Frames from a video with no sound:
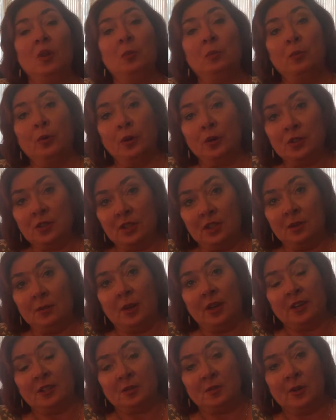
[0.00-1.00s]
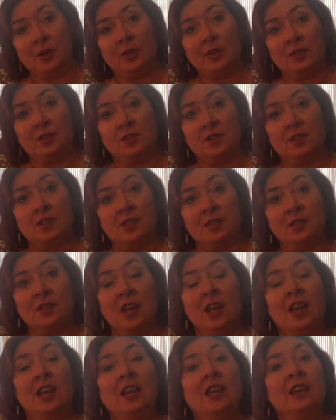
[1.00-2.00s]
Personally, my experience is,
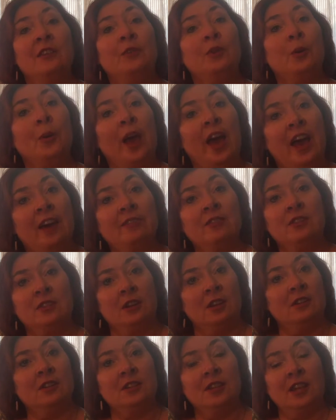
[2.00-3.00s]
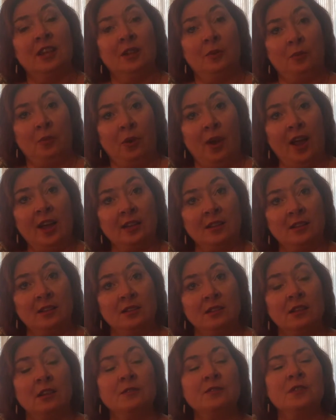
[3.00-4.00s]
if you haven't done a daily
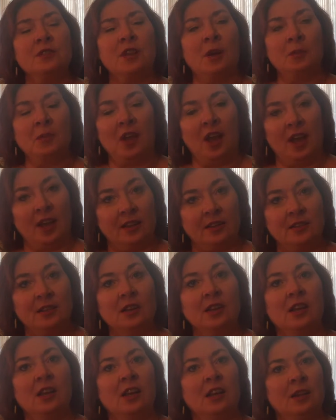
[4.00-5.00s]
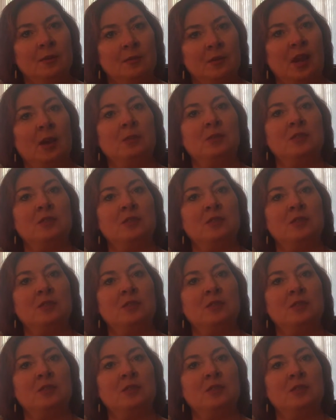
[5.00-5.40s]
practice of some kind, and I'm not